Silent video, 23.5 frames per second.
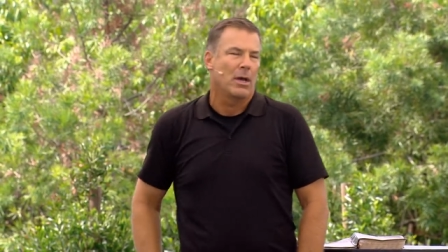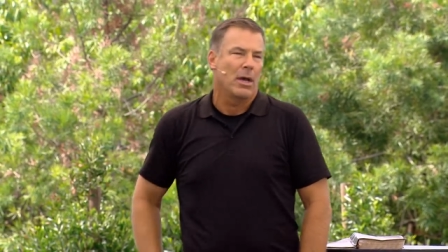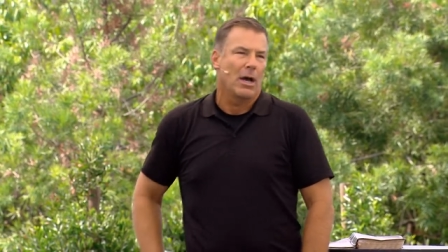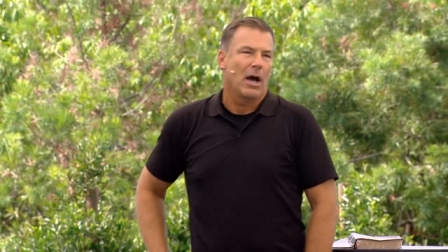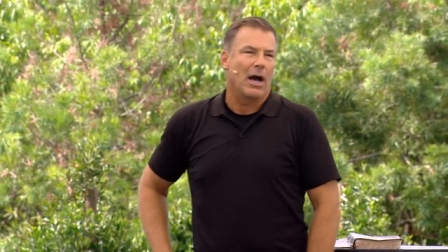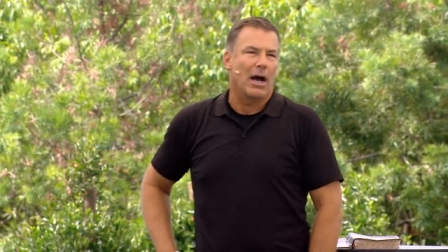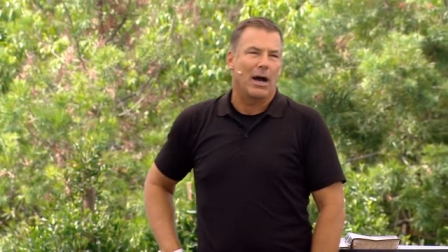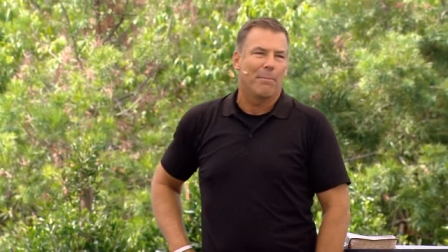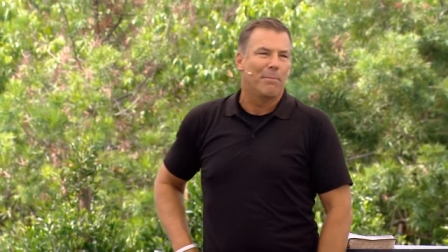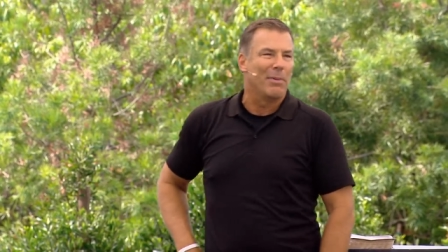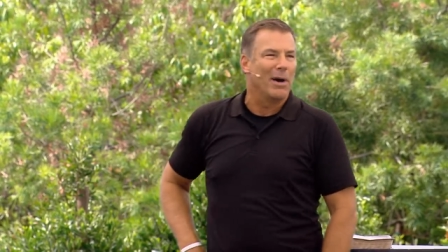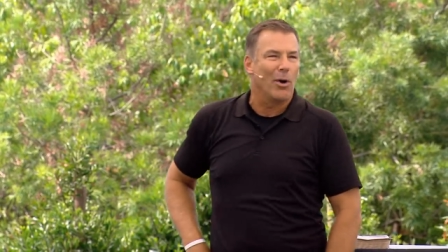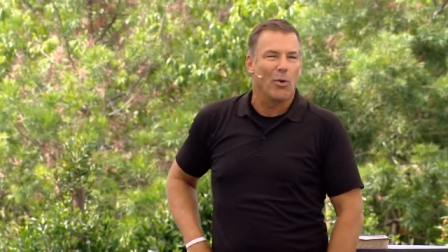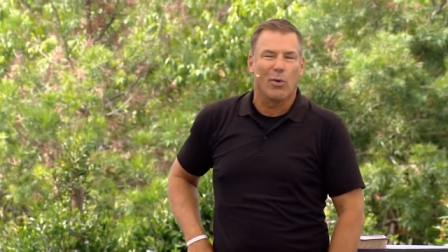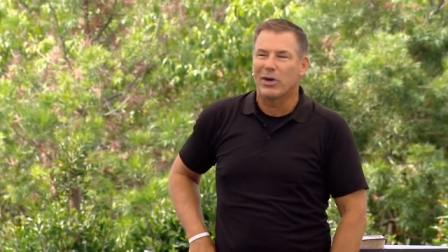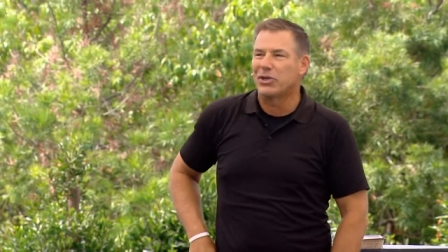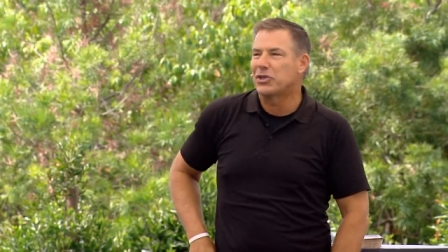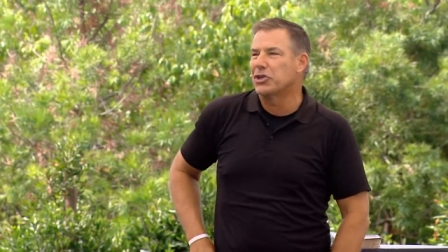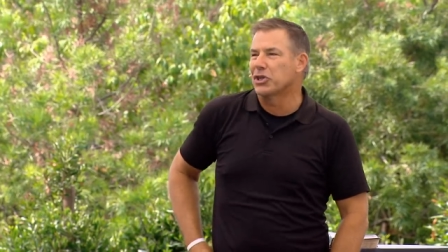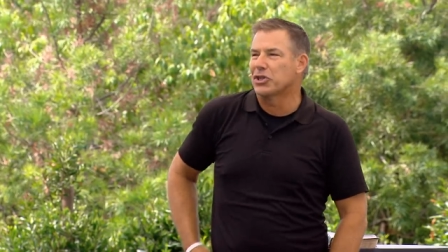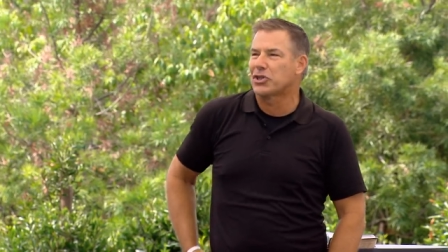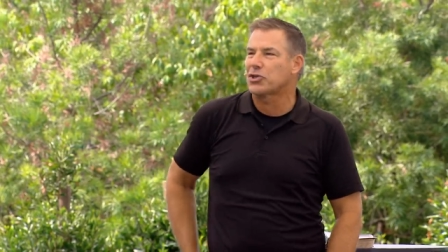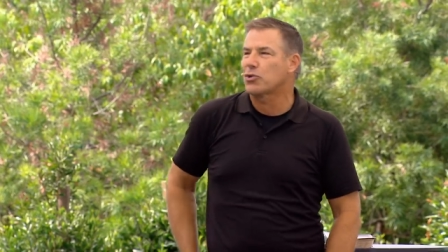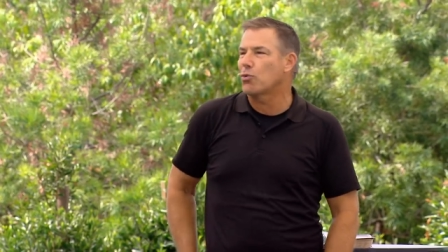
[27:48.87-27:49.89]
Uh, but we're
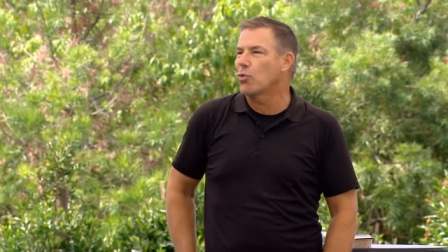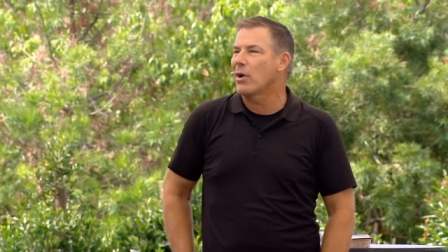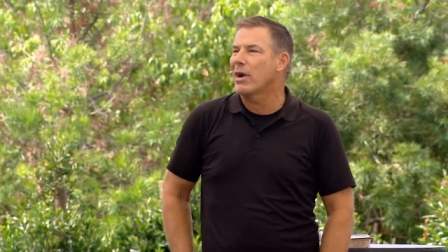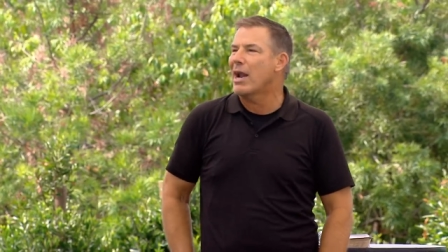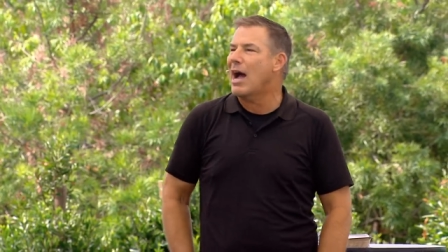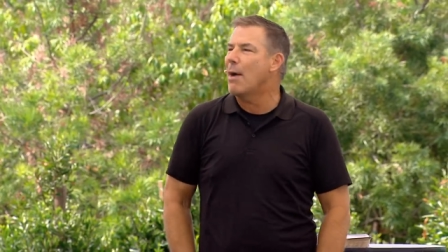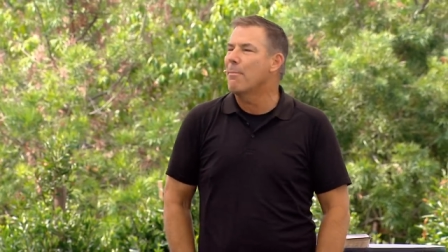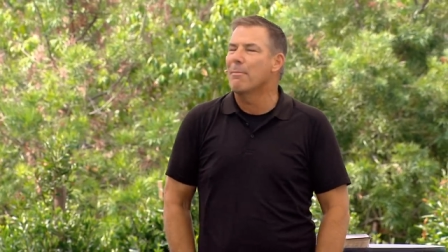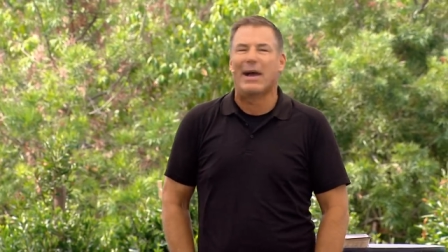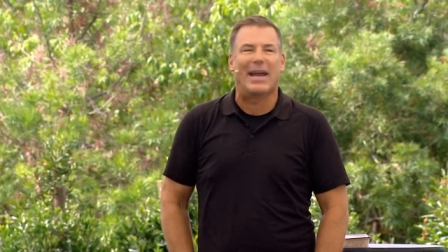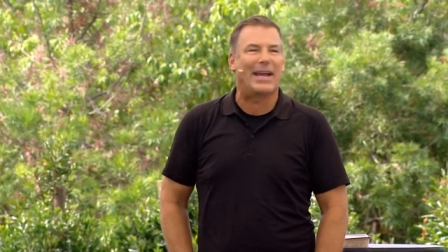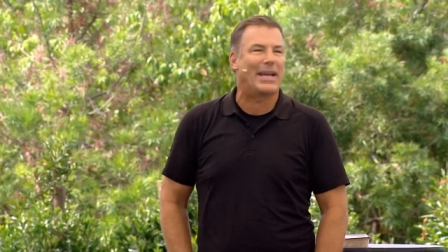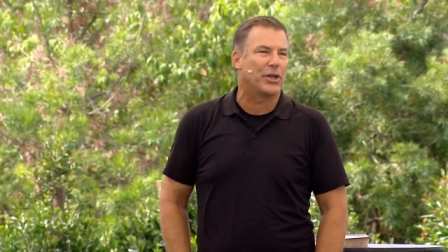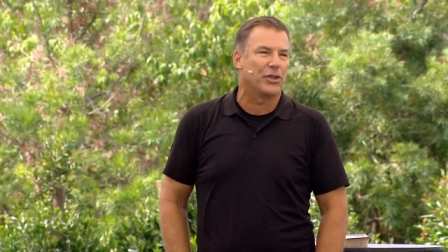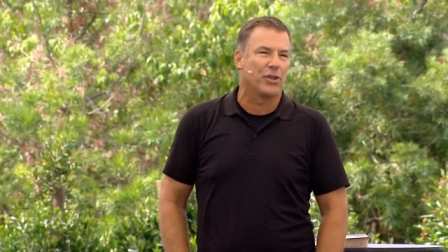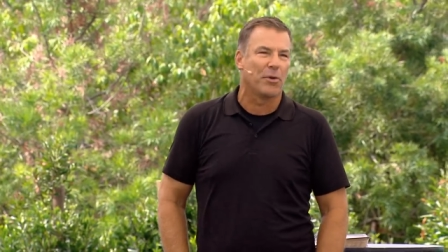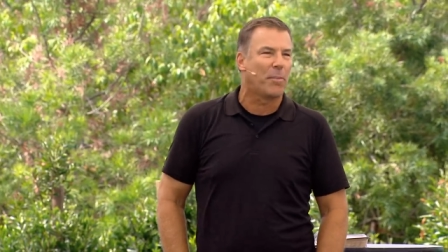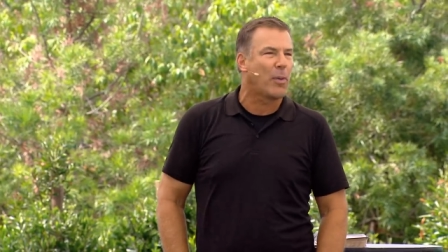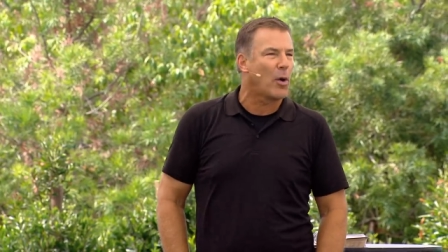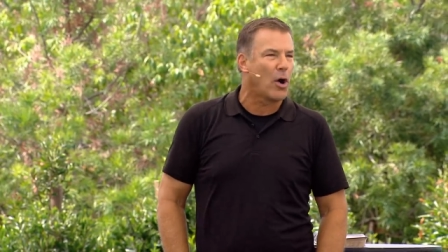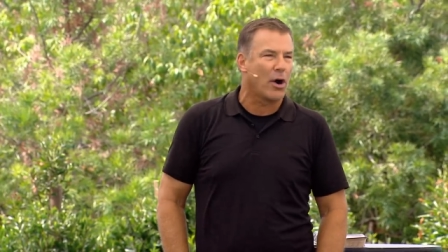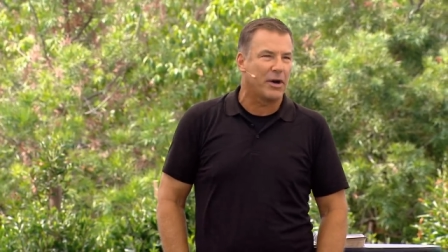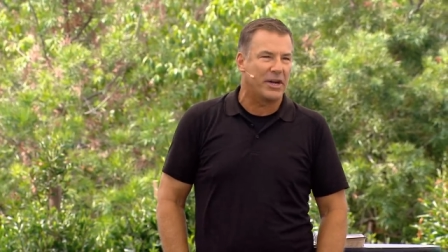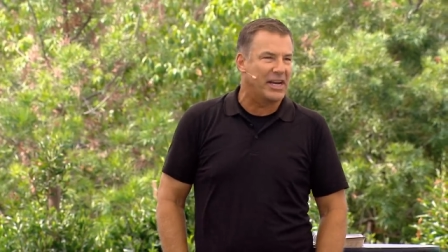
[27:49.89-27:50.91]
just we're not making the
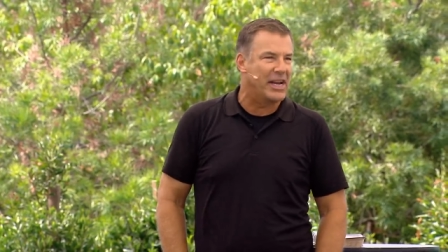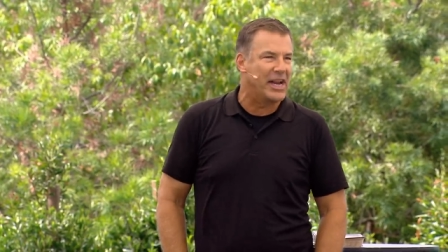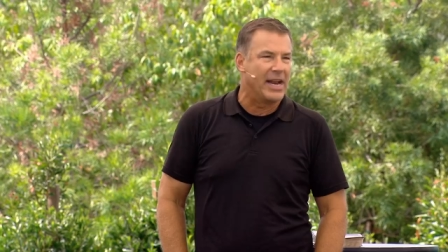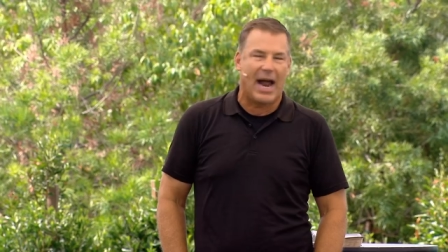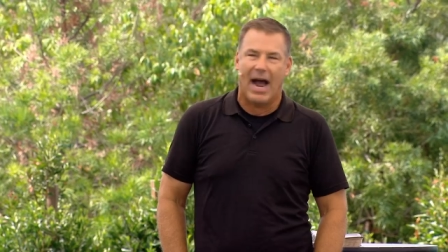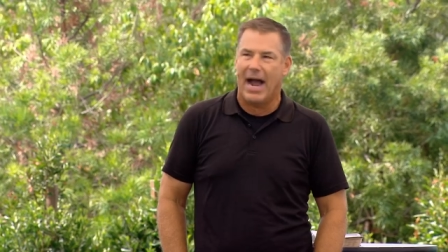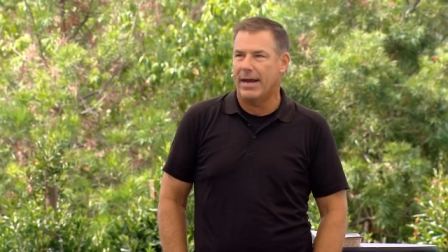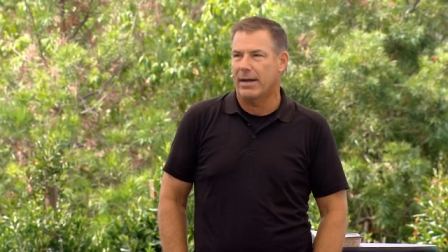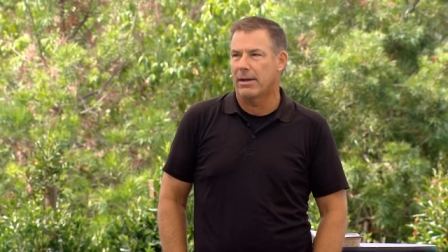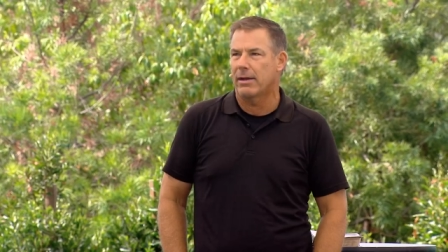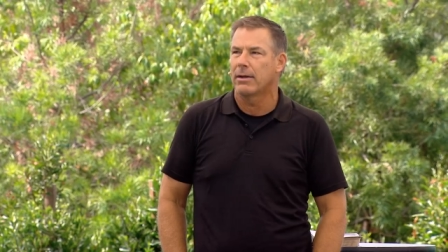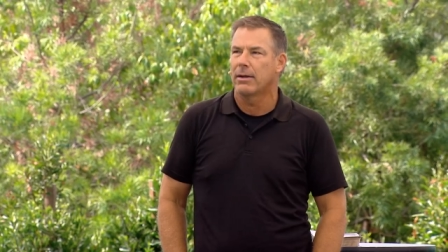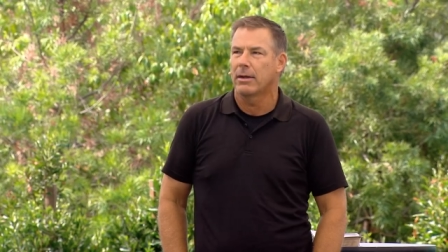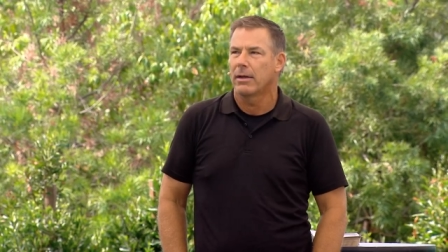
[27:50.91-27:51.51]
party tonight.